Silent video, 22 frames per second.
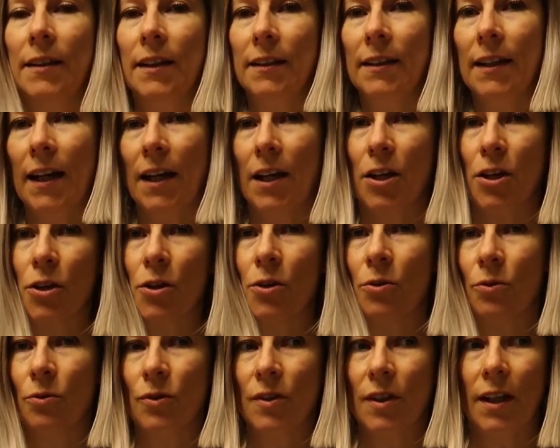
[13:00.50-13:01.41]
that I
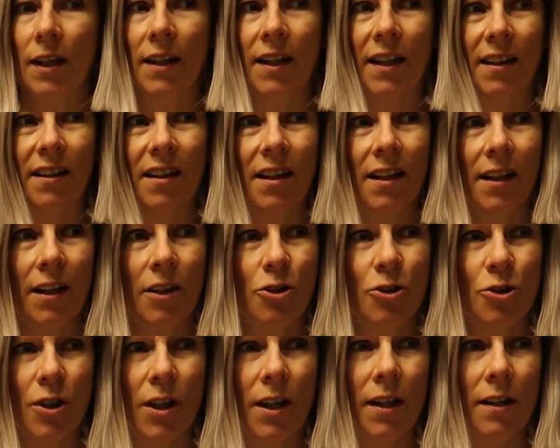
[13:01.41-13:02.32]
use and I think I
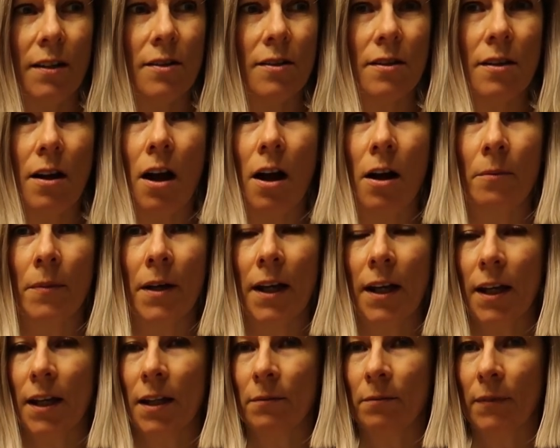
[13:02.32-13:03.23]
shared some
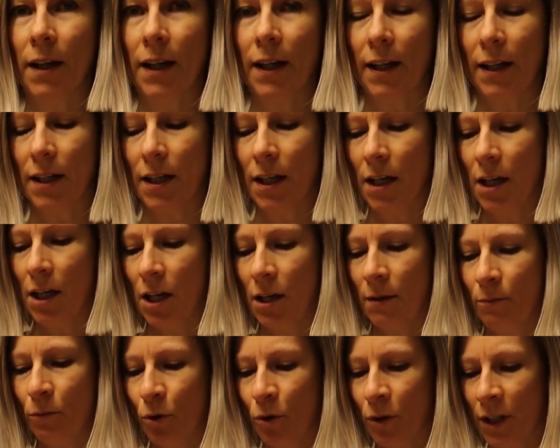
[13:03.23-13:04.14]
in my
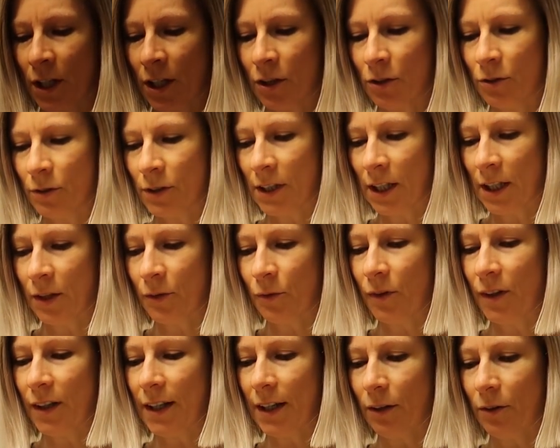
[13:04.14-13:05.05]
morning
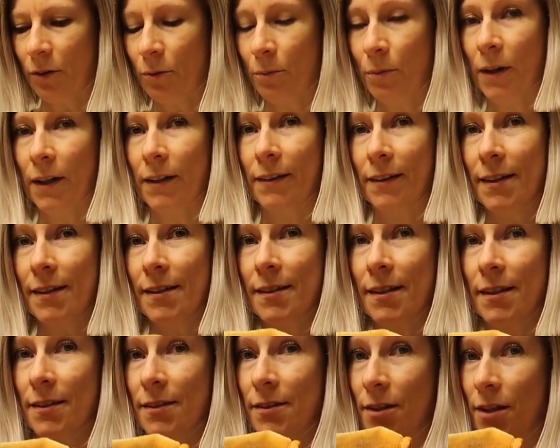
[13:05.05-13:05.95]
routine video but
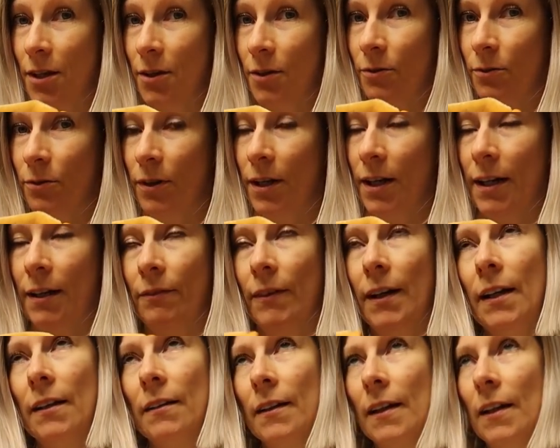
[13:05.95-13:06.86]
this is new,
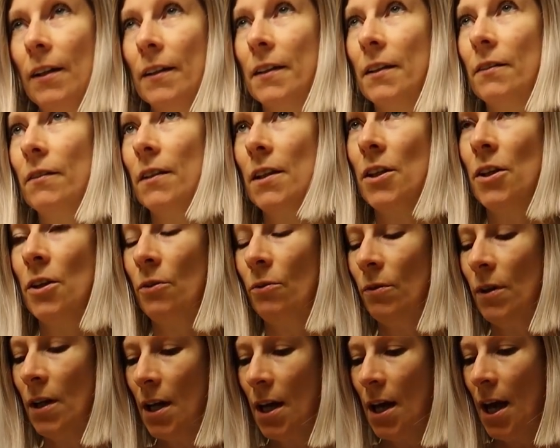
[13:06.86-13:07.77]
well, relatively
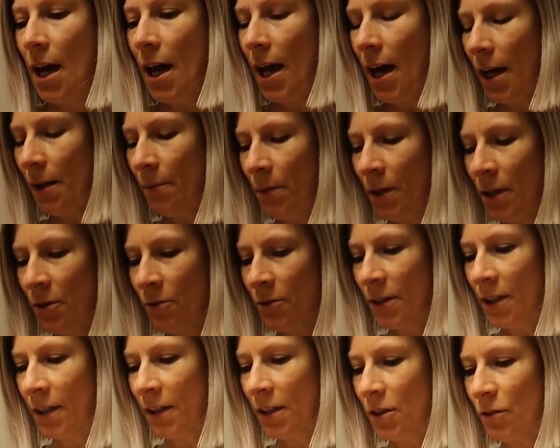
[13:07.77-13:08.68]
new. I've been
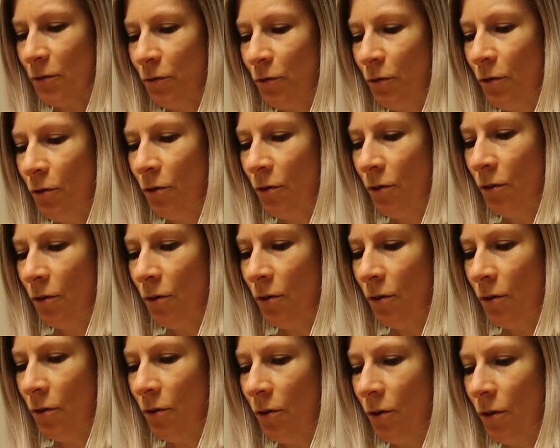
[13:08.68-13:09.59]
using this
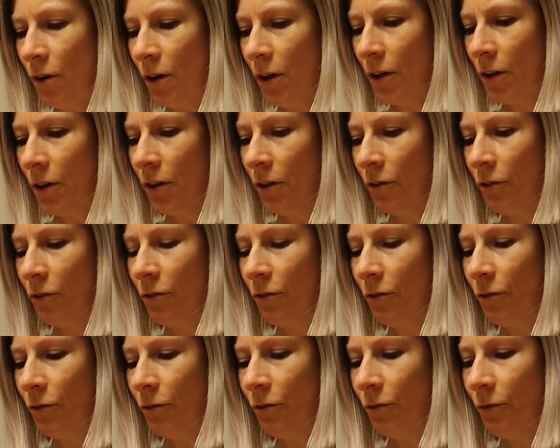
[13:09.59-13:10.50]
for
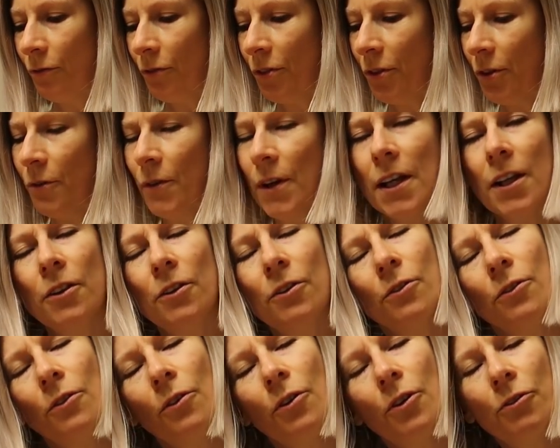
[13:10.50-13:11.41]
three
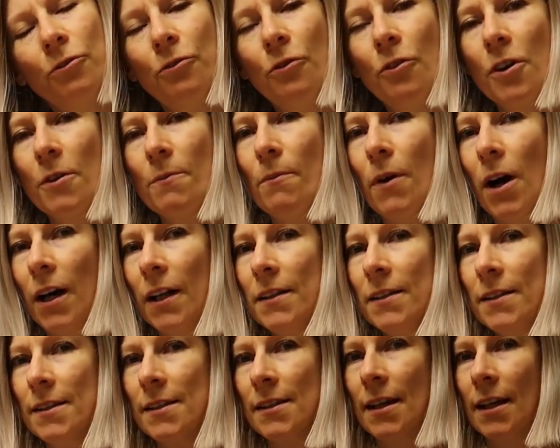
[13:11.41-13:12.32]
or four
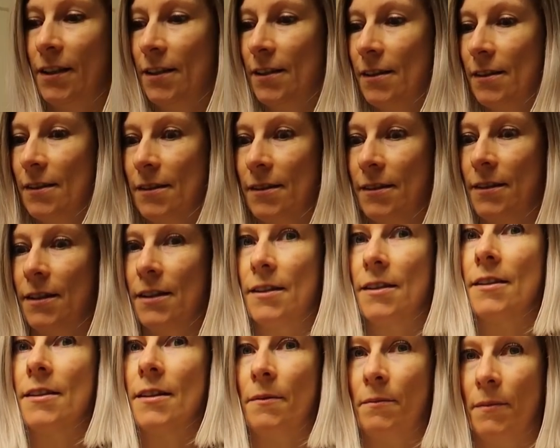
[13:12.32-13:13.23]
months. This is
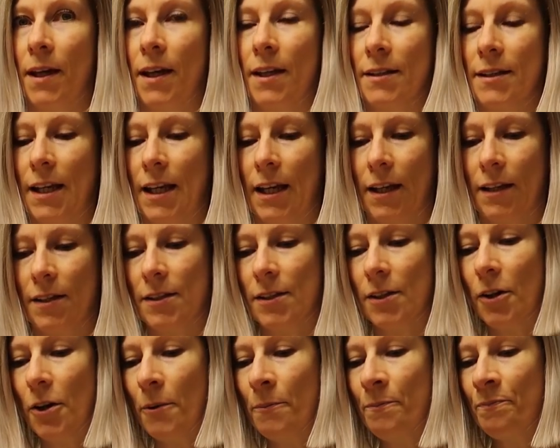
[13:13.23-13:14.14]
this is amazing.
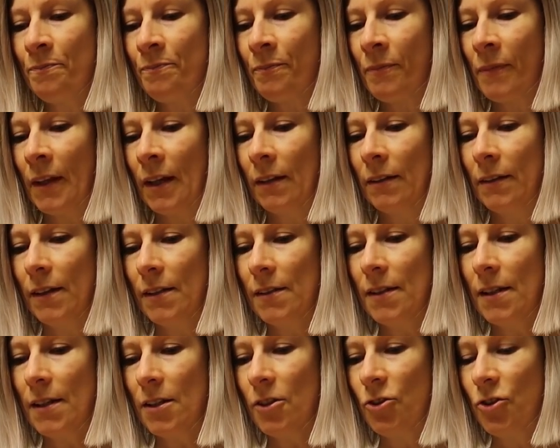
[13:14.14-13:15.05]
So
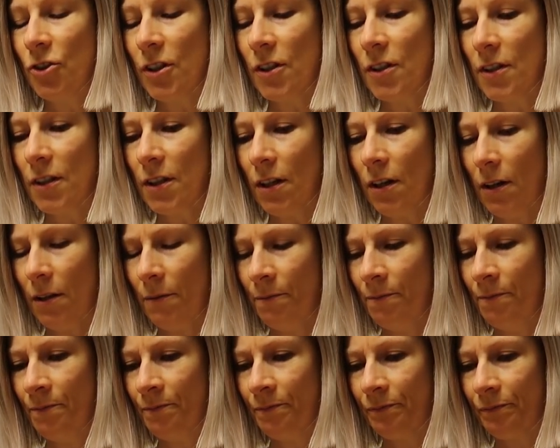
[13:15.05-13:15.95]
this is just
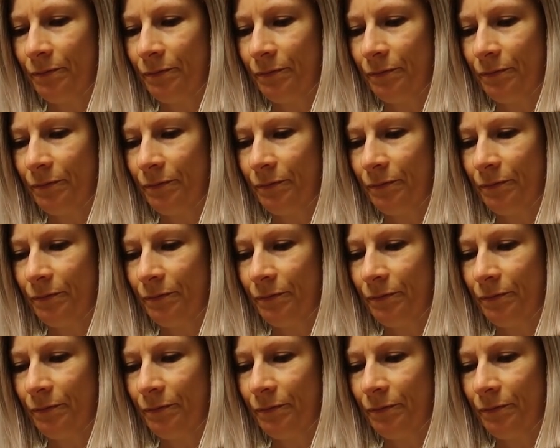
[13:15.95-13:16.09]
a